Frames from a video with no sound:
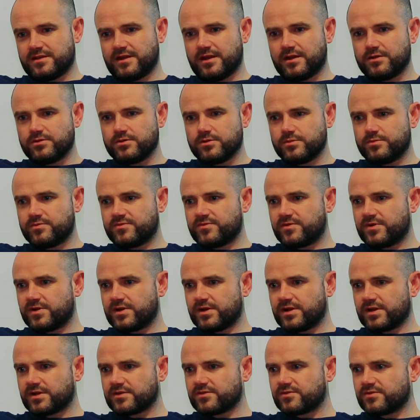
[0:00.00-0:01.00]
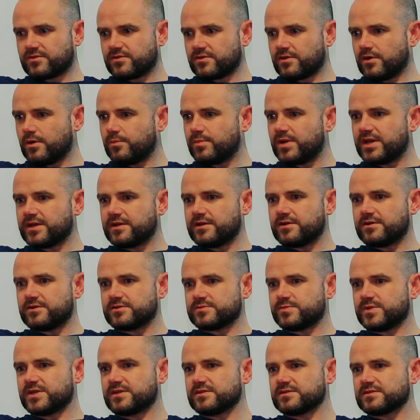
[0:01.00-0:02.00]
the globe for the next couple of
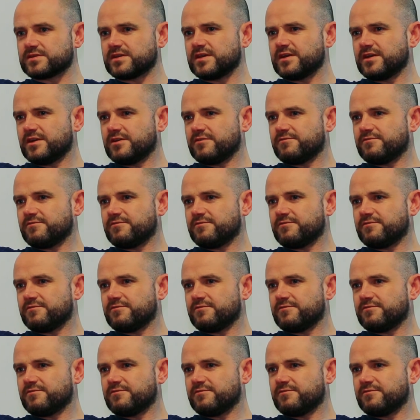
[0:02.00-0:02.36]
years because